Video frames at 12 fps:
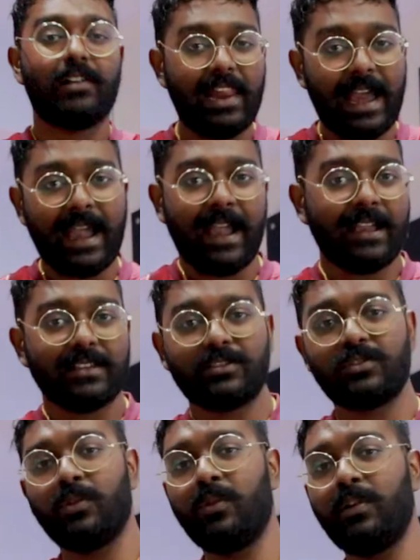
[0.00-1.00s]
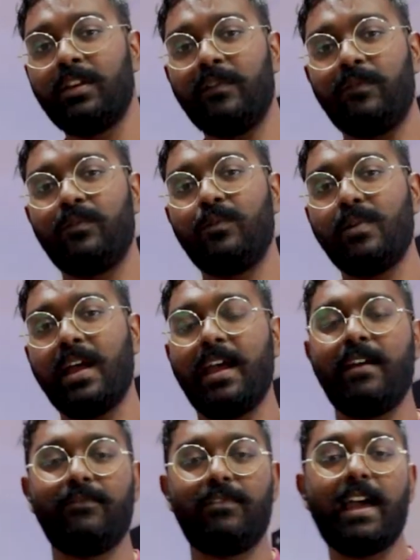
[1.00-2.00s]
glare. So if you
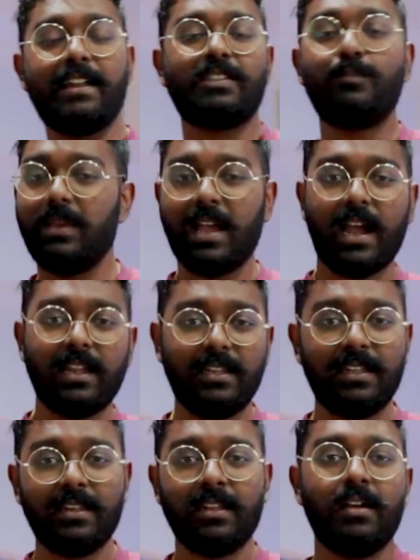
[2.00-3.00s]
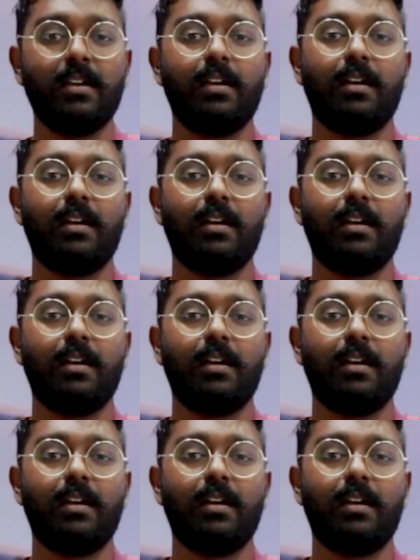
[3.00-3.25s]
have lights behind it,